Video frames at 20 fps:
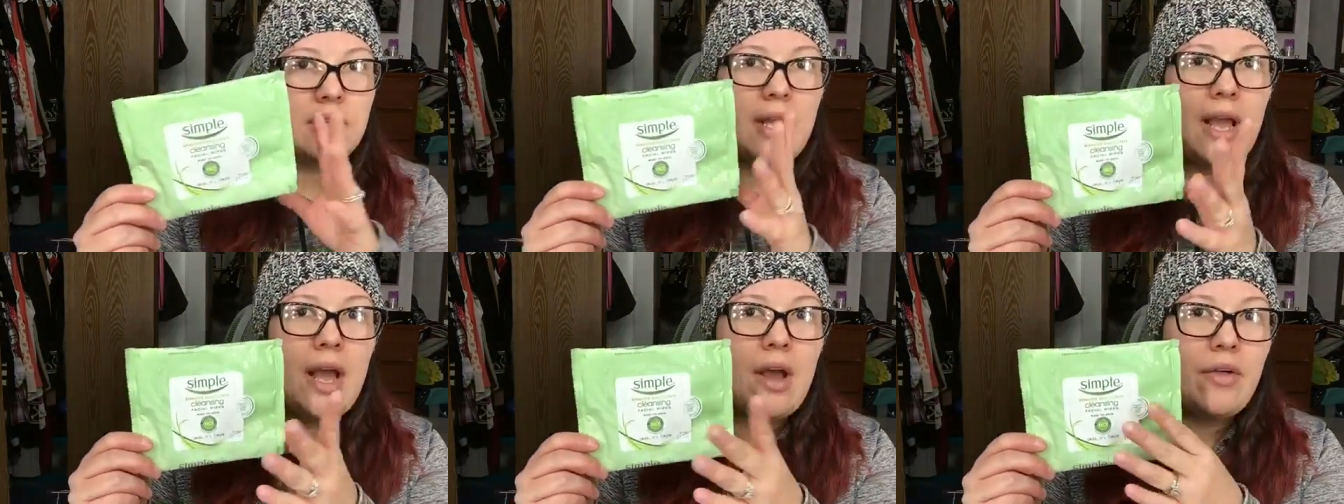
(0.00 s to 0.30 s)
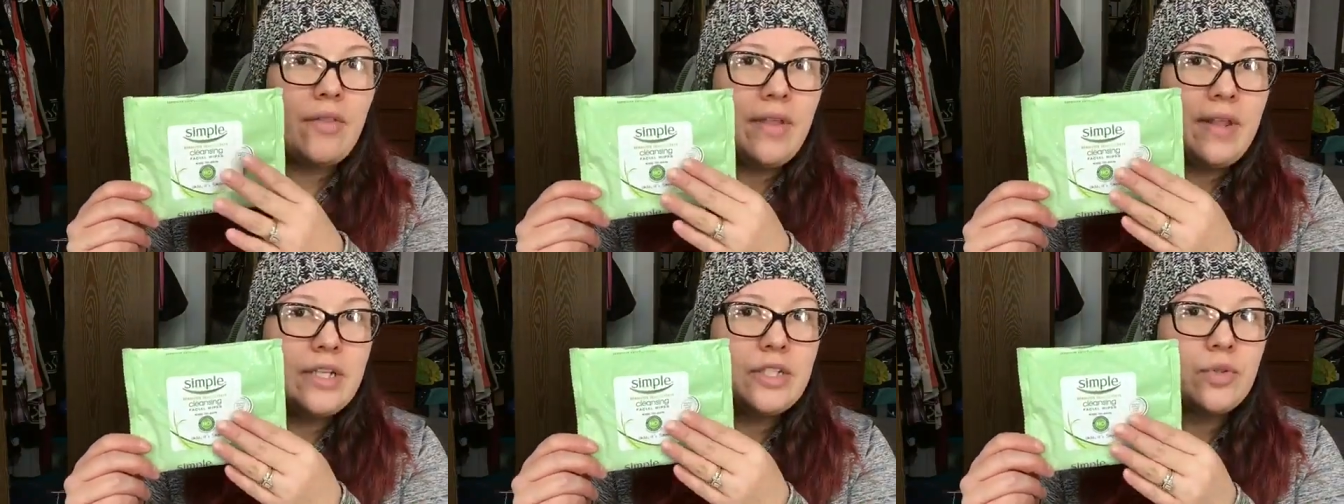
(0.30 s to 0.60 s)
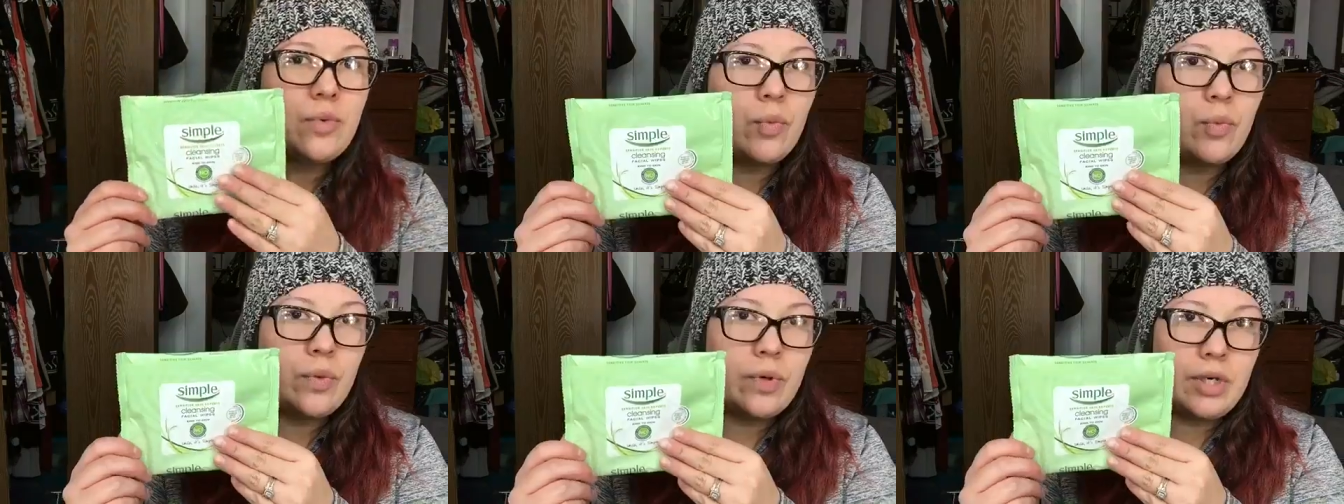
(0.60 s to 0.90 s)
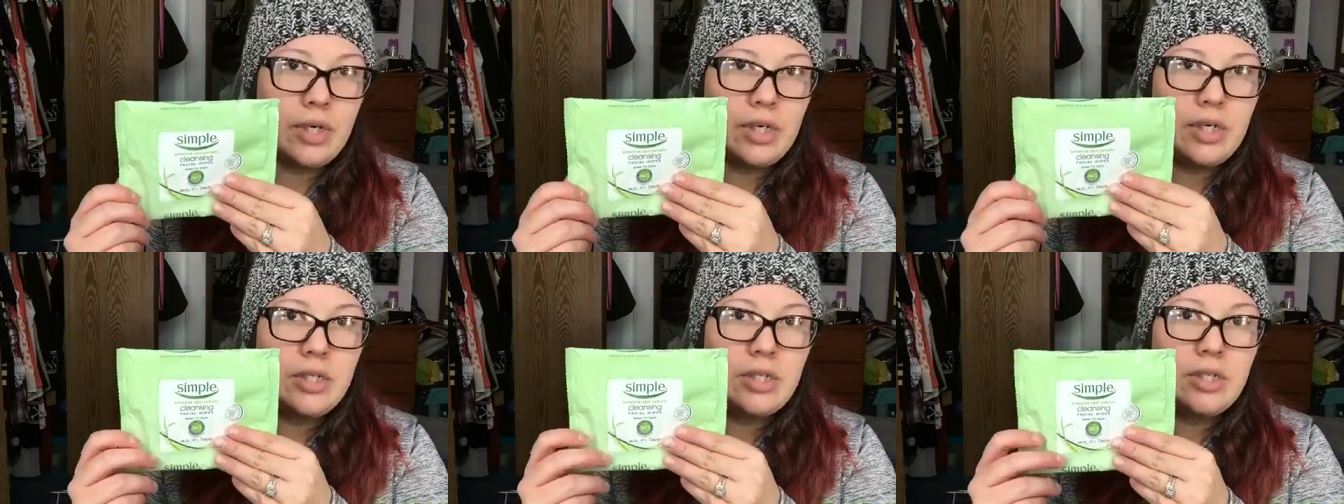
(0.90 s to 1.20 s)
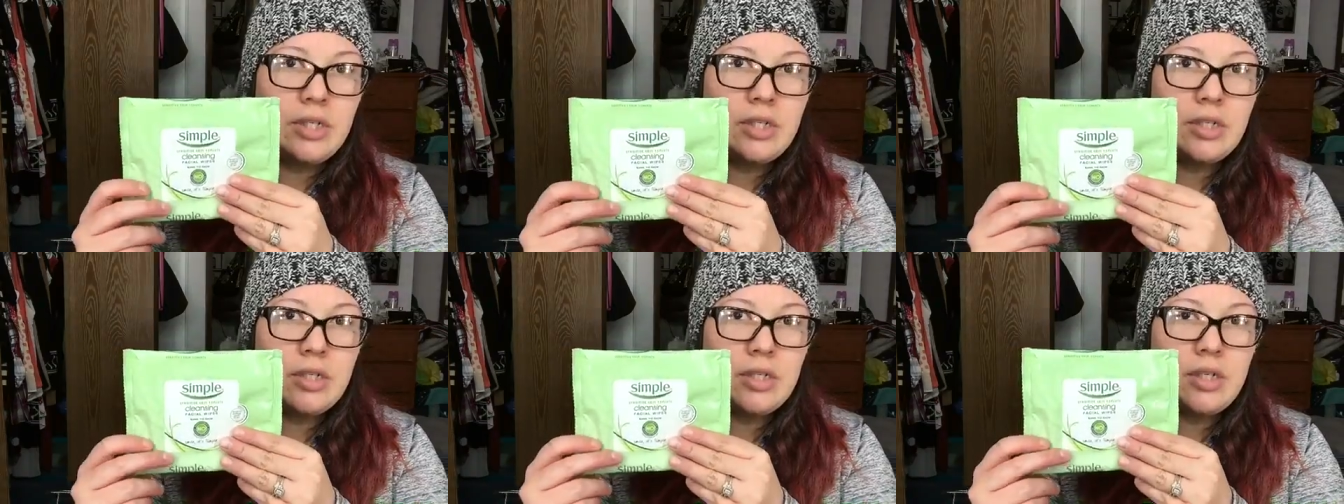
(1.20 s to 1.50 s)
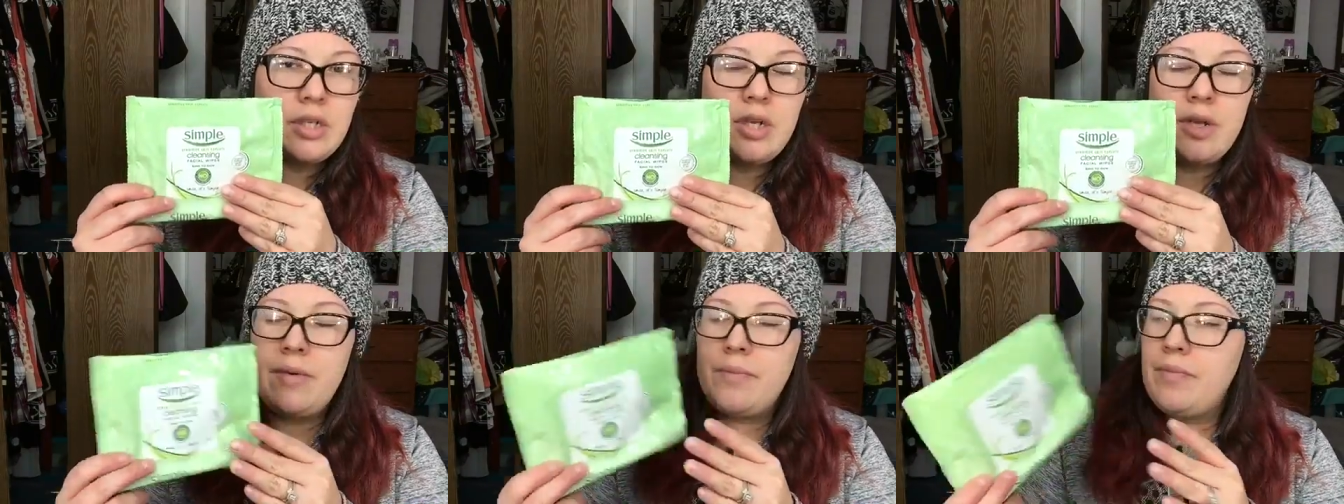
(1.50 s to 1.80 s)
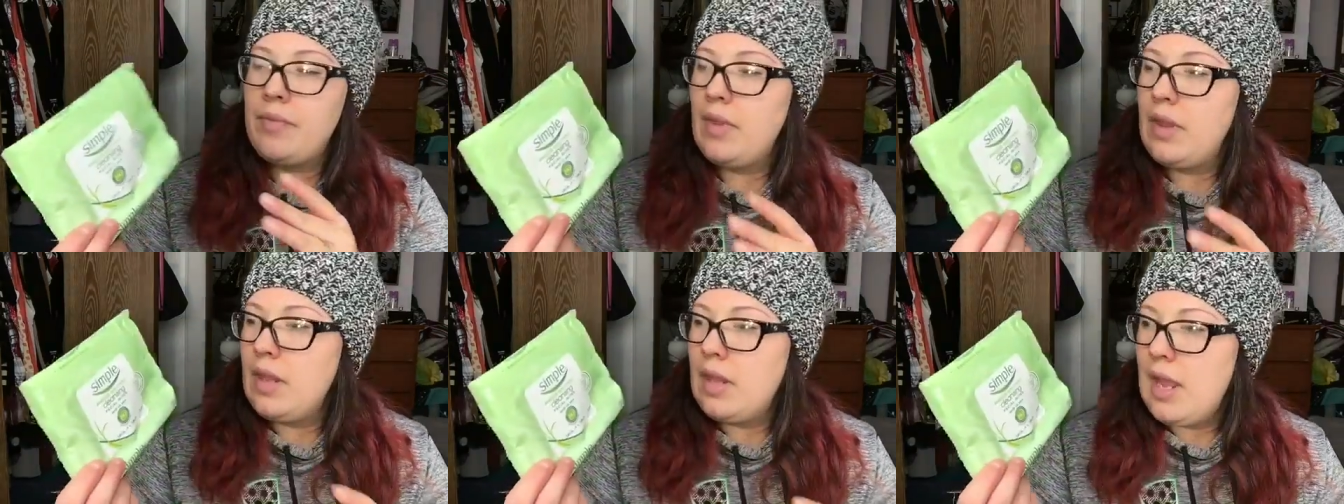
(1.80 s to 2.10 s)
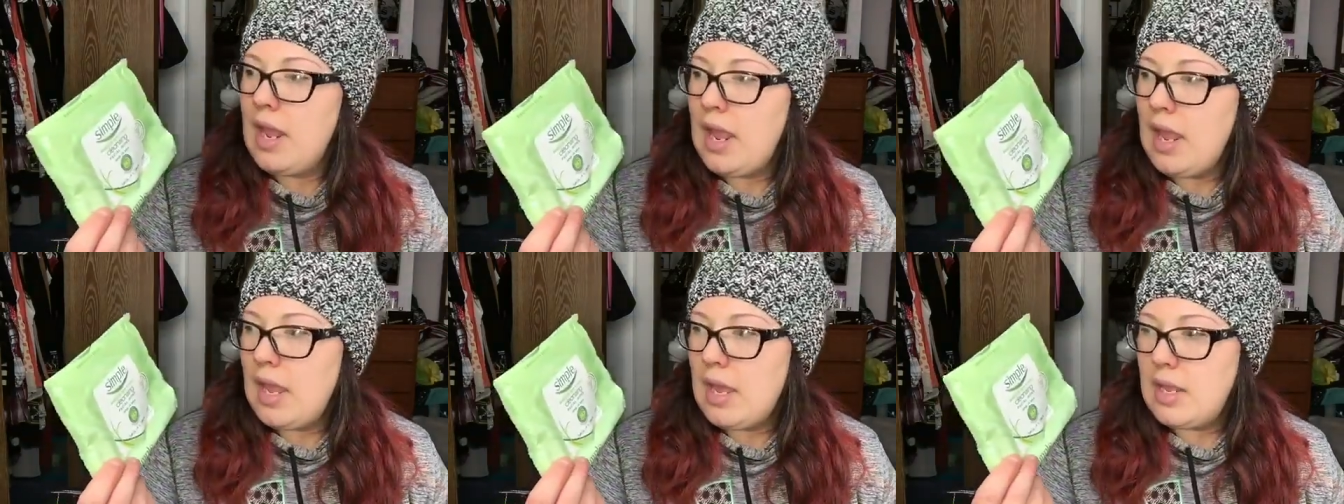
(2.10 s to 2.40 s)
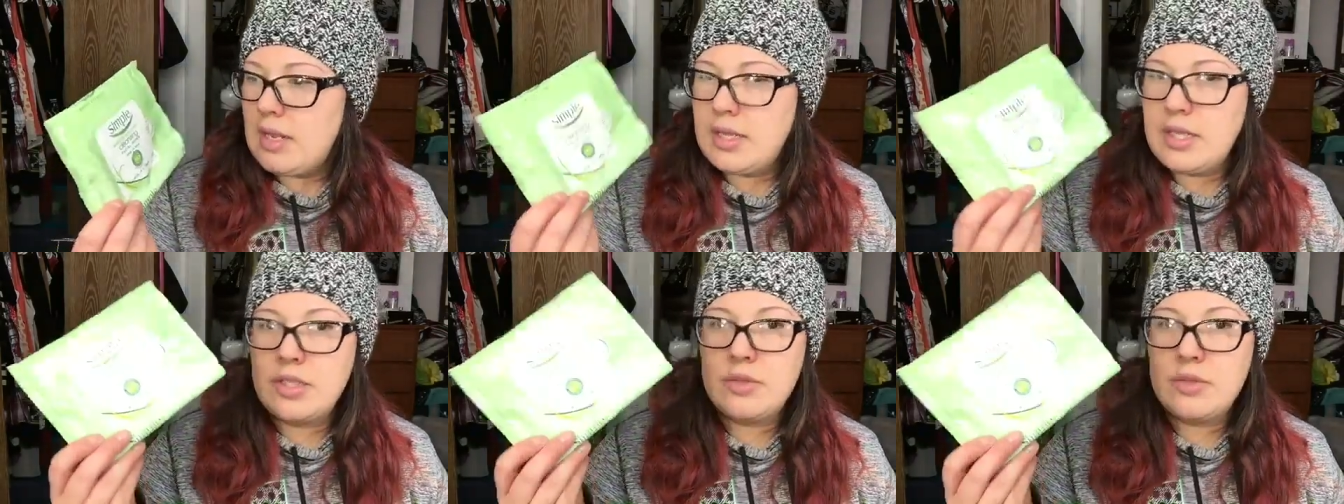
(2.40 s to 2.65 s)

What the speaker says: how these were. And